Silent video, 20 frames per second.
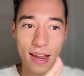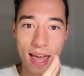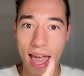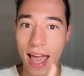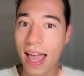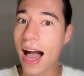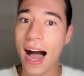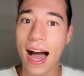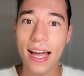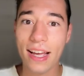
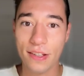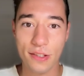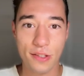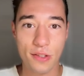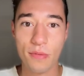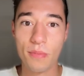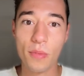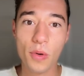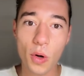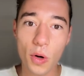AI is
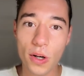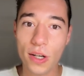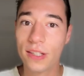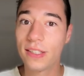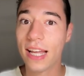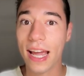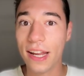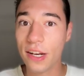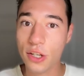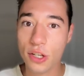more
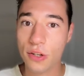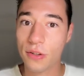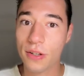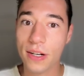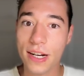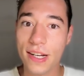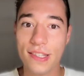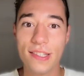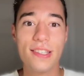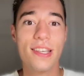
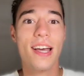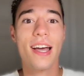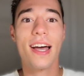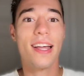dangerous